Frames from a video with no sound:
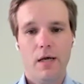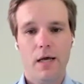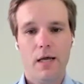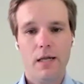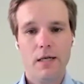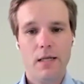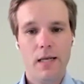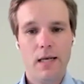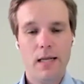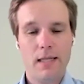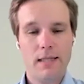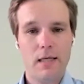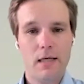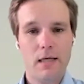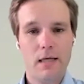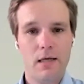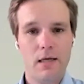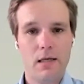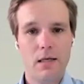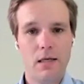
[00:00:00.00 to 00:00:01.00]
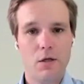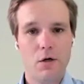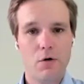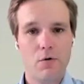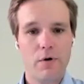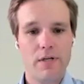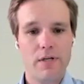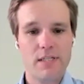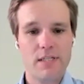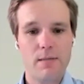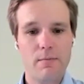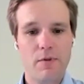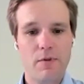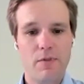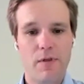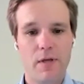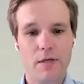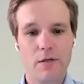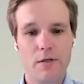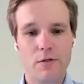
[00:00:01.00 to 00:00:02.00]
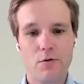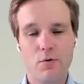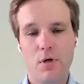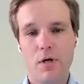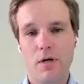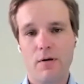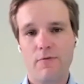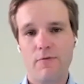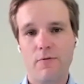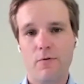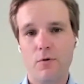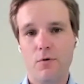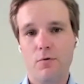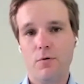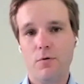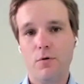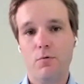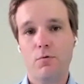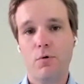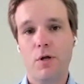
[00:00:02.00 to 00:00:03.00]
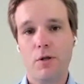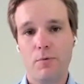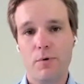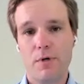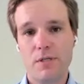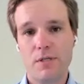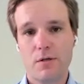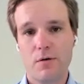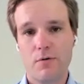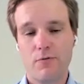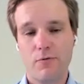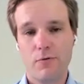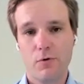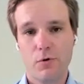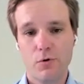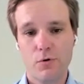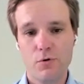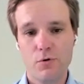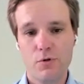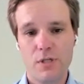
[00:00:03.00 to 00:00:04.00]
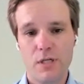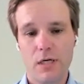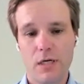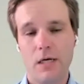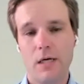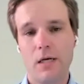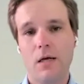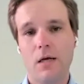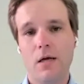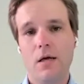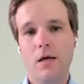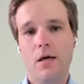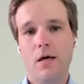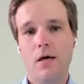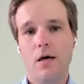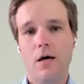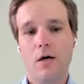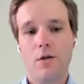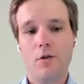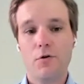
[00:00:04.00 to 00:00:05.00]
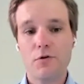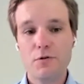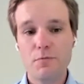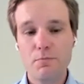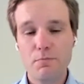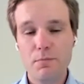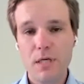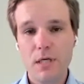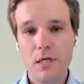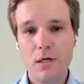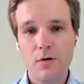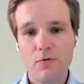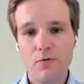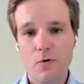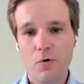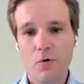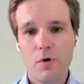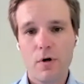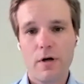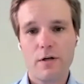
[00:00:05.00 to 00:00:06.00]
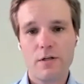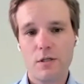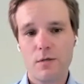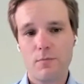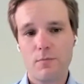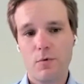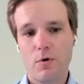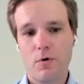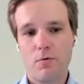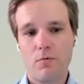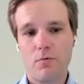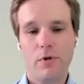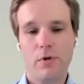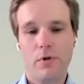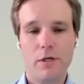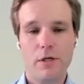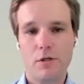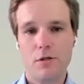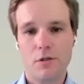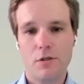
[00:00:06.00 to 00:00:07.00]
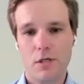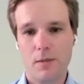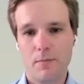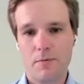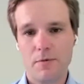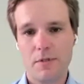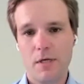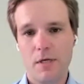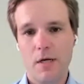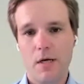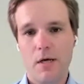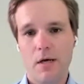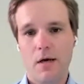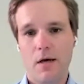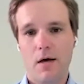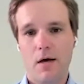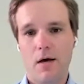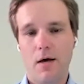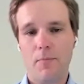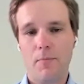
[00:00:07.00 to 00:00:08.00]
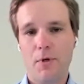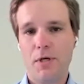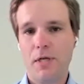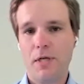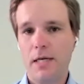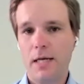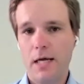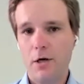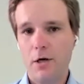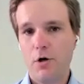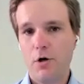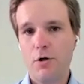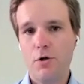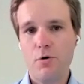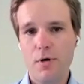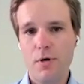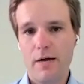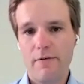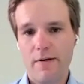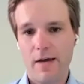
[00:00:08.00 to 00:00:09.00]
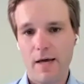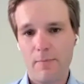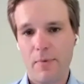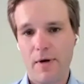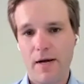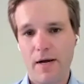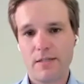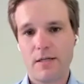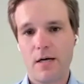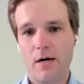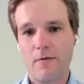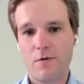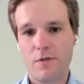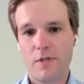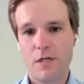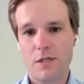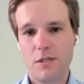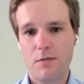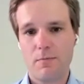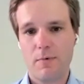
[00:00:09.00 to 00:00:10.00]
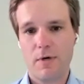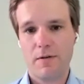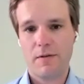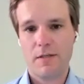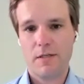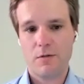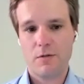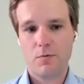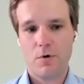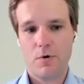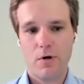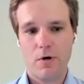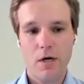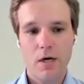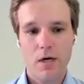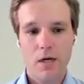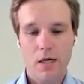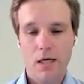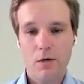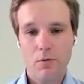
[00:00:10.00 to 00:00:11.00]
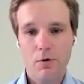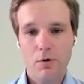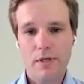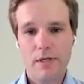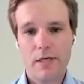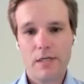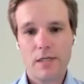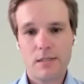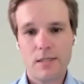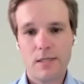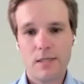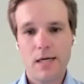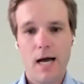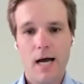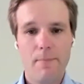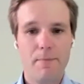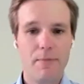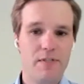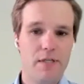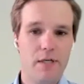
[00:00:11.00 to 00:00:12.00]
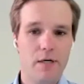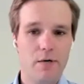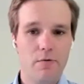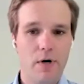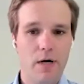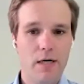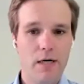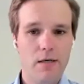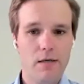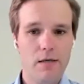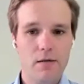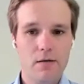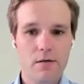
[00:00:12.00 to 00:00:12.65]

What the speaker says: And then in the grand scheme of things, you run the risk of losing those meaningful customer relationships. But then you and I have had past conversations about this where it really is the opposite, right?